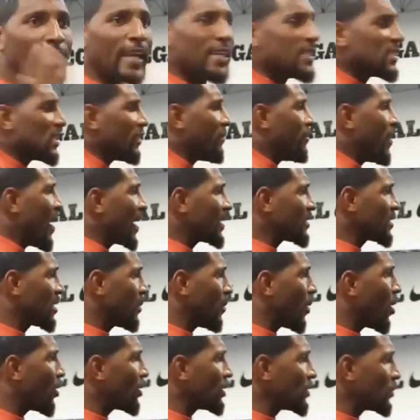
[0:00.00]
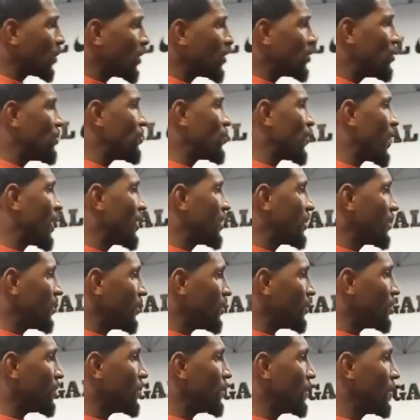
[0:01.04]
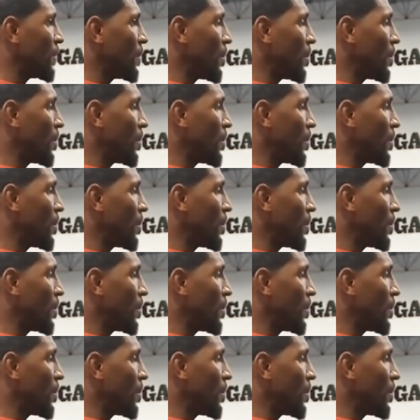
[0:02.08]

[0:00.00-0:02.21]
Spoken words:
That's if basketball is what you're trying to do.